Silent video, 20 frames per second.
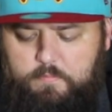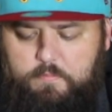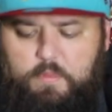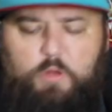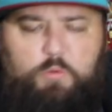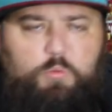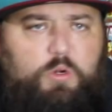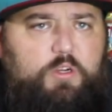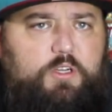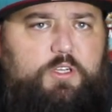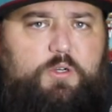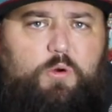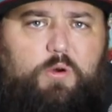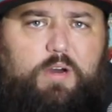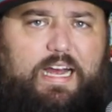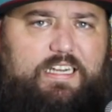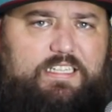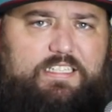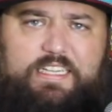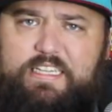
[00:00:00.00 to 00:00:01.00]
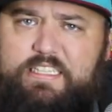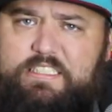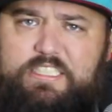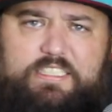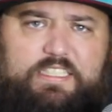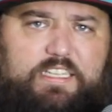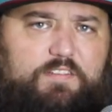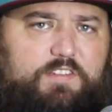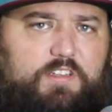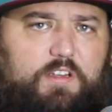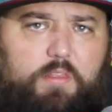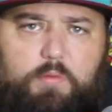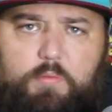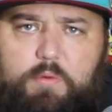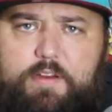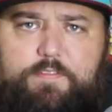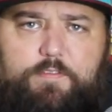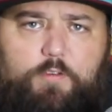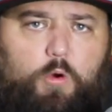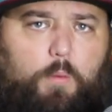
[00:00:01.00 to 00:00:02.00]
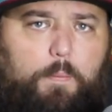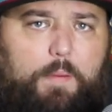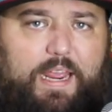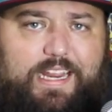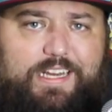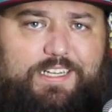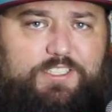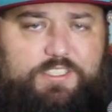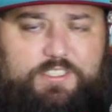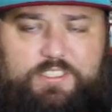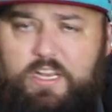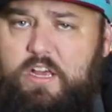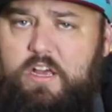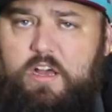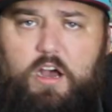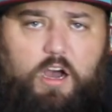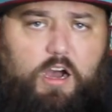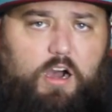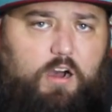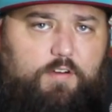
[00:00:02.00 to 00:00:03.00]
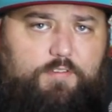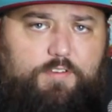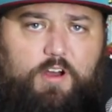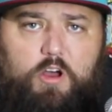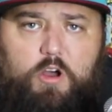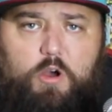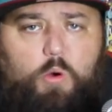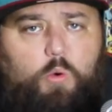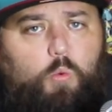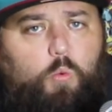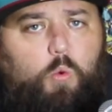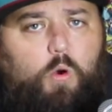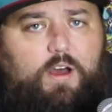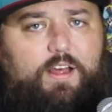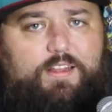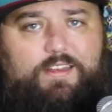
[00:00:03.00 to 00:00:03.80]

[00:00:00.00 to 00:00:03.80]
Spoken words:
really cool ash can. Just gives you 3-4 pages of what